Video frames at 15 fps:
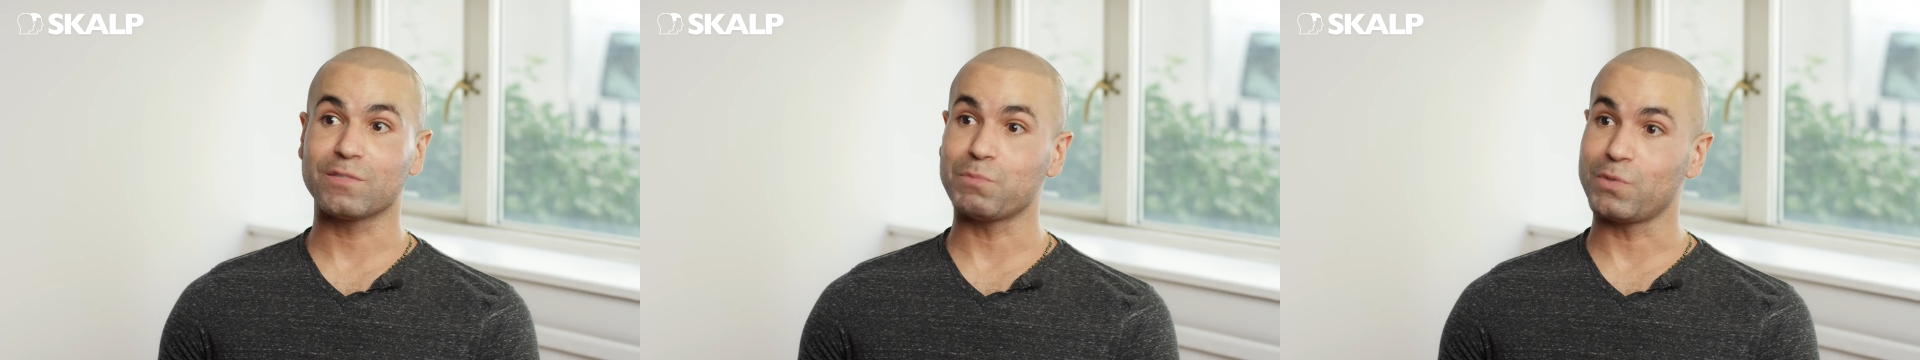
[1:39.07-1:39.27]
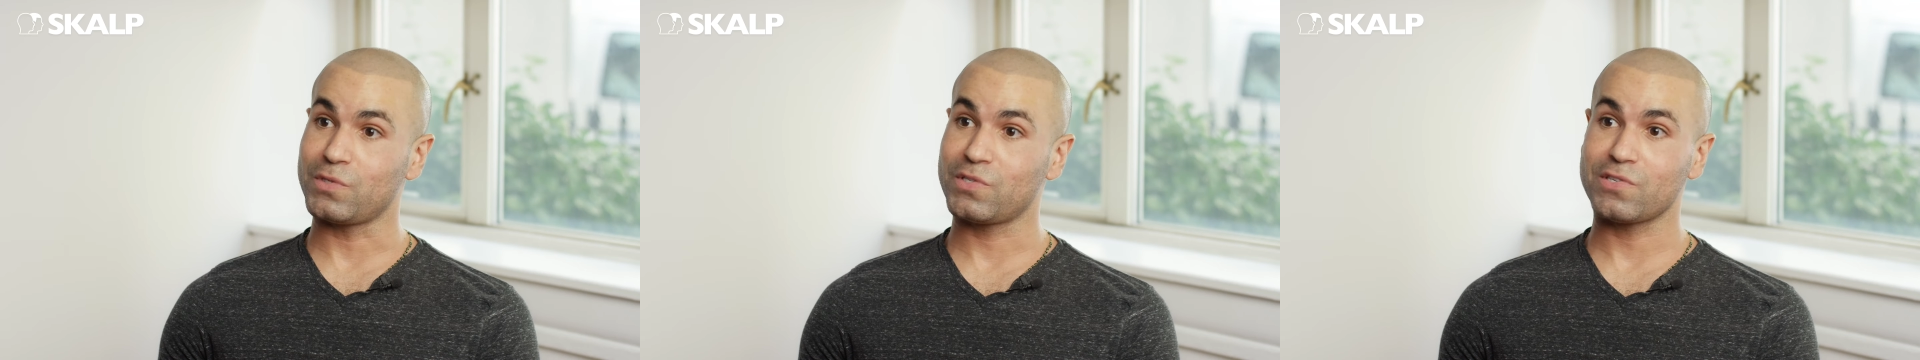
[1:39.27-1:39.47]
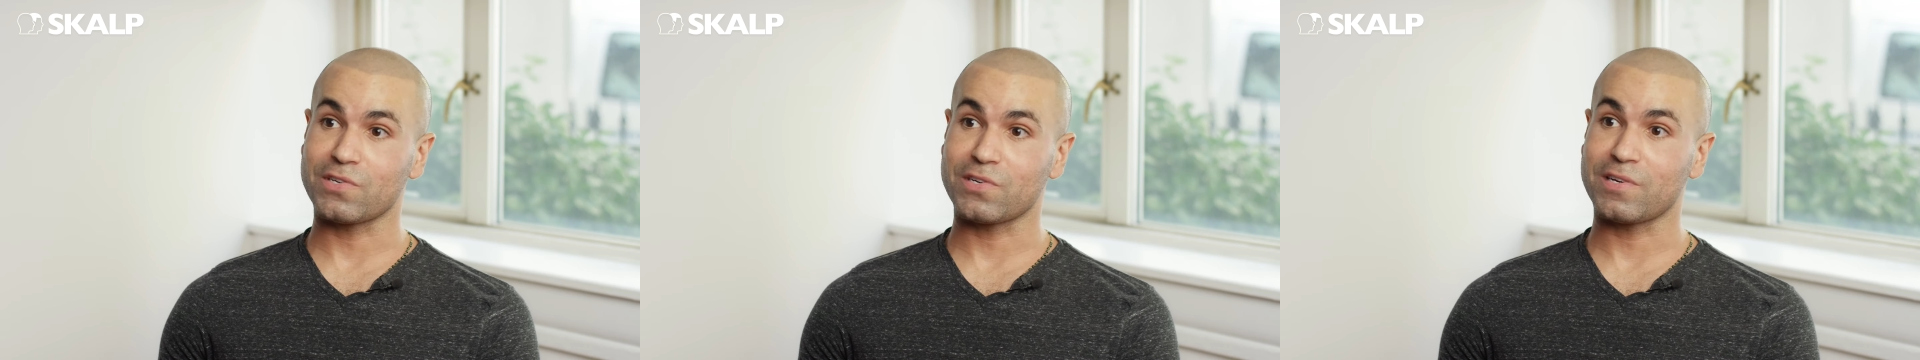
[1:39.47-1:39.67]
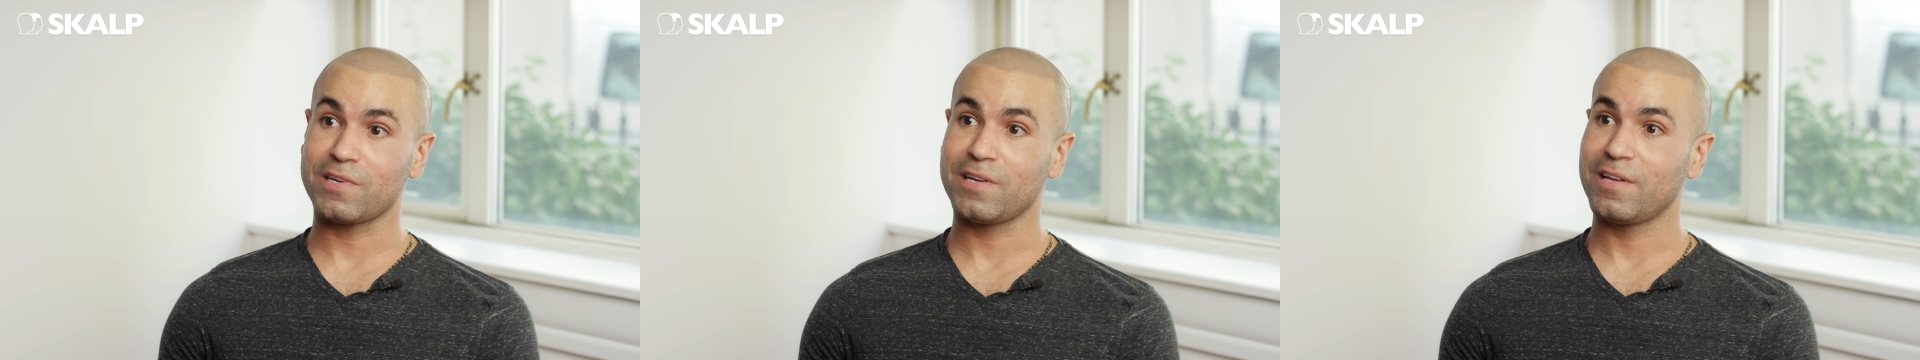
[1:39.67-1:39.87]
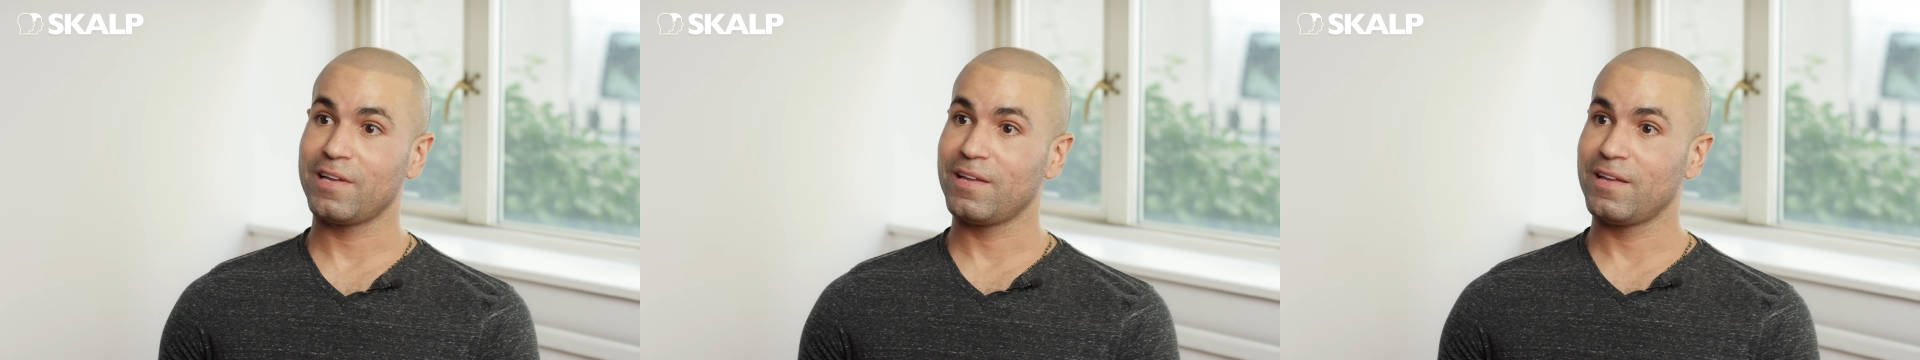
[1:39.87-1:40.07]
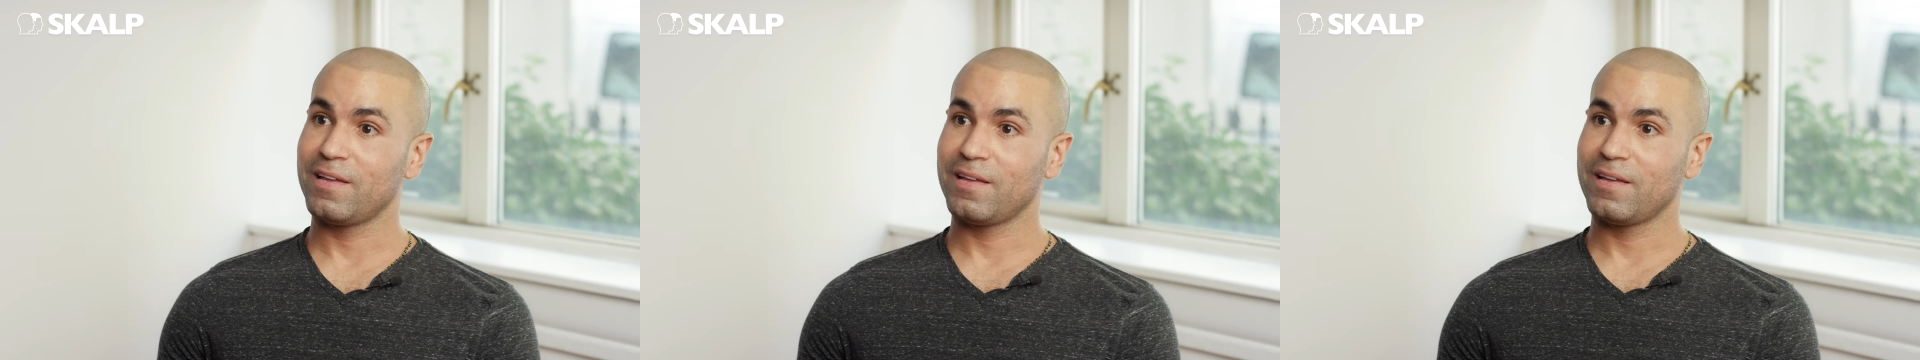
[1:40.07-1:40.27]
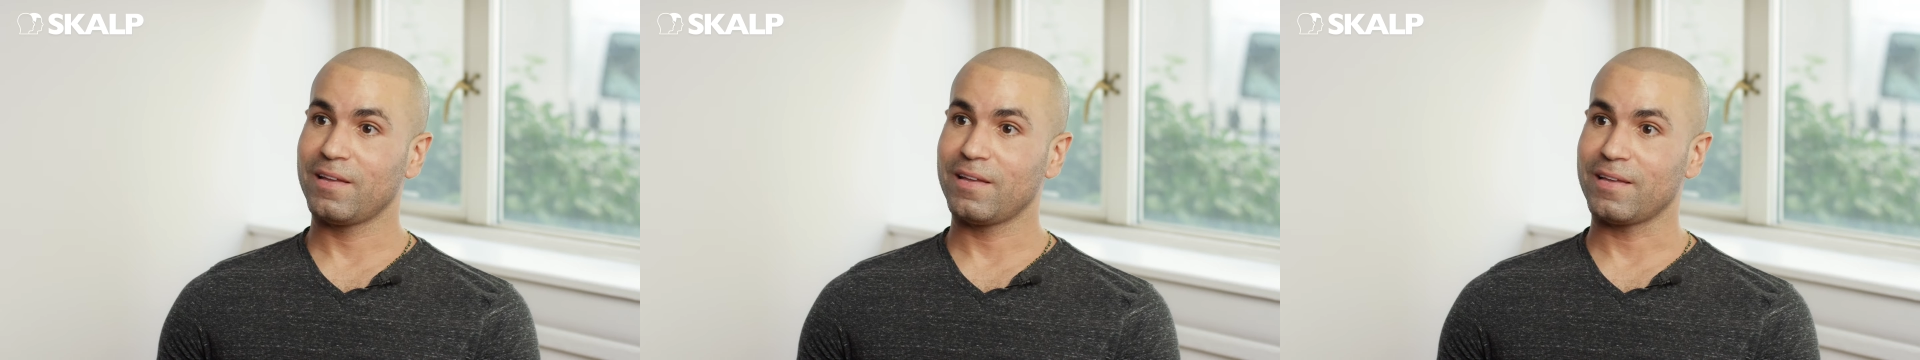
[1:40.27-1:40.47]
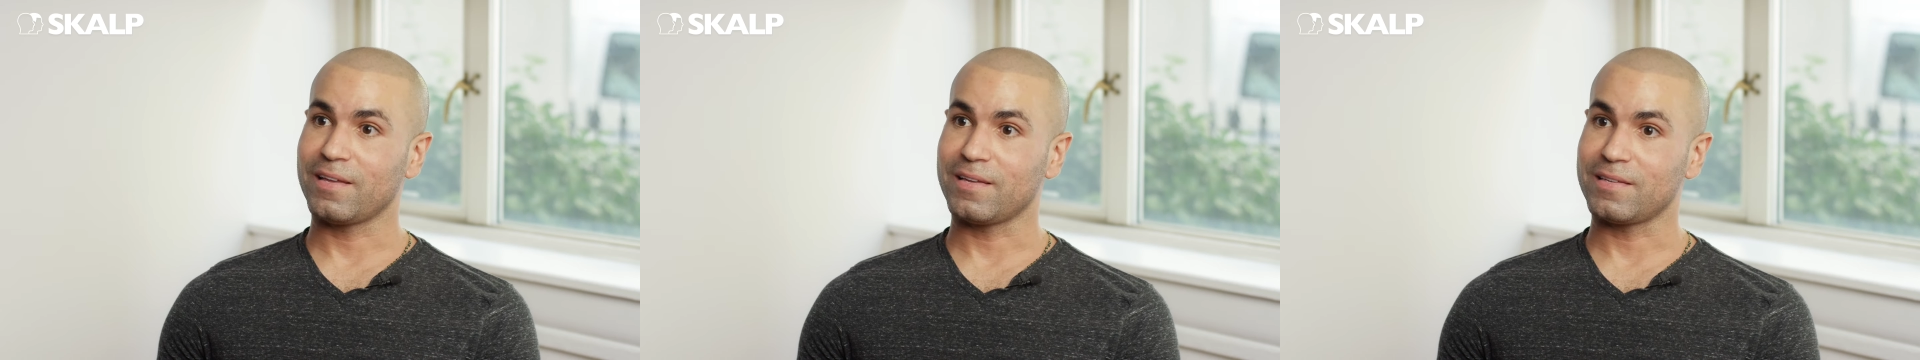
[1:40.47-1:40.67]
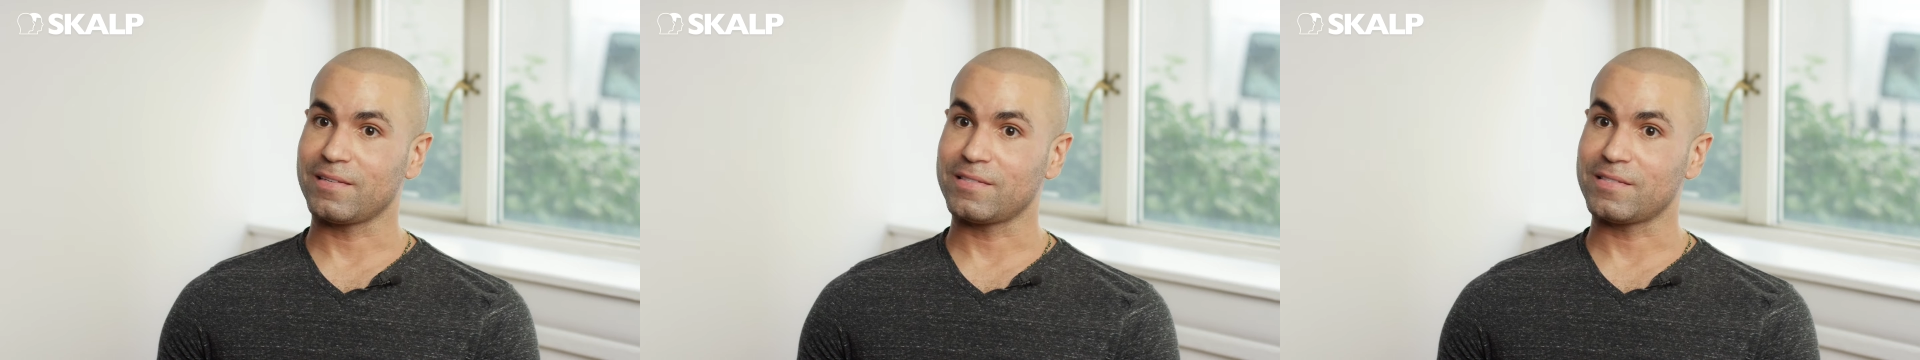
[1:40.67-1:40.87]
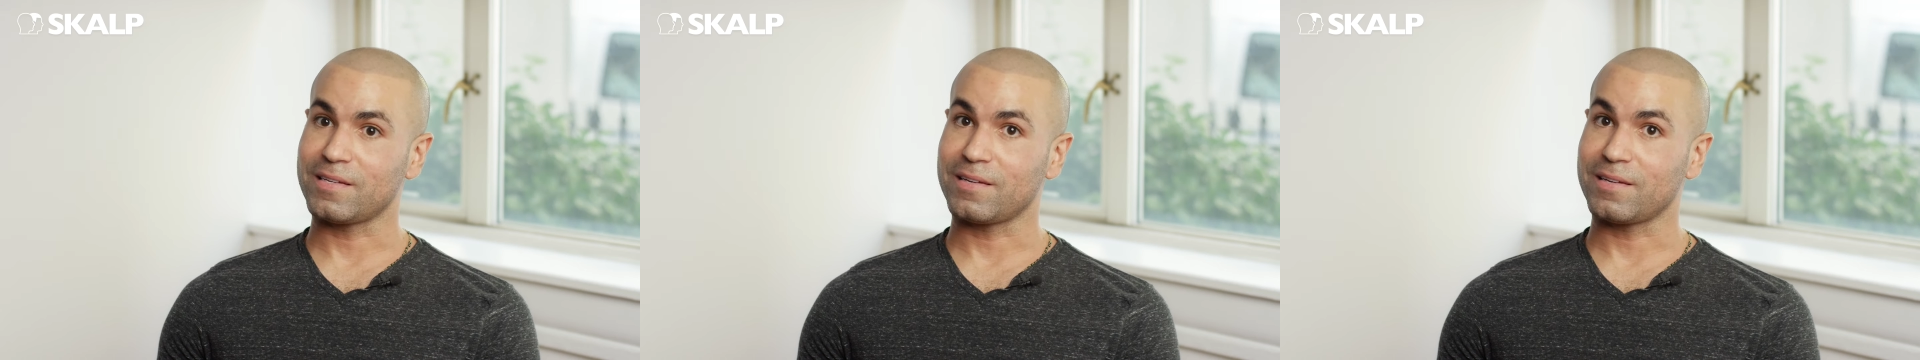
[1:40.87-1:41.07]
booster,
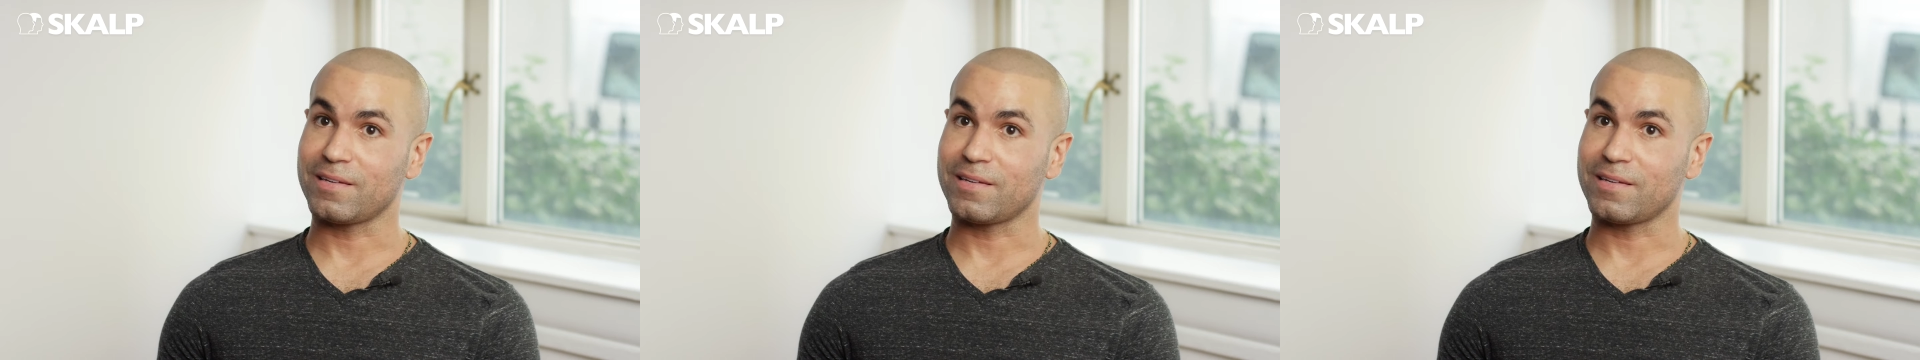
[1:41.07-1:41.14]
and